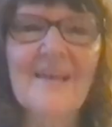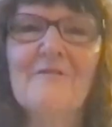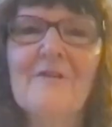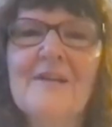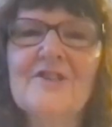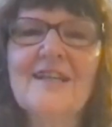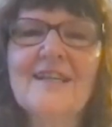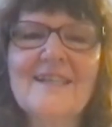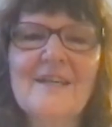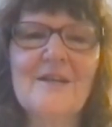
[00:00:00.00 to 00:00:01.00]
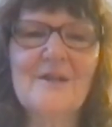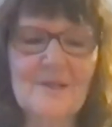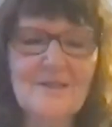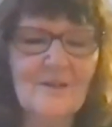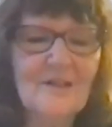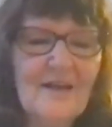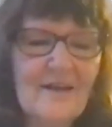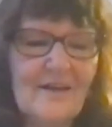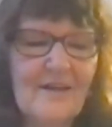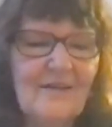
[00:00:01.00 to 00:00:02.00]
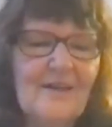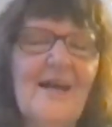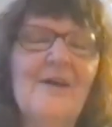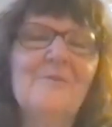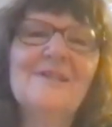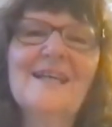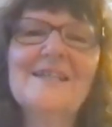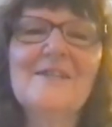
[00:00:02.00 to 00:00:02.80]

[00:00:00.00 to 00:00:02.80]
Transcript: Francesca Mazzola, I would like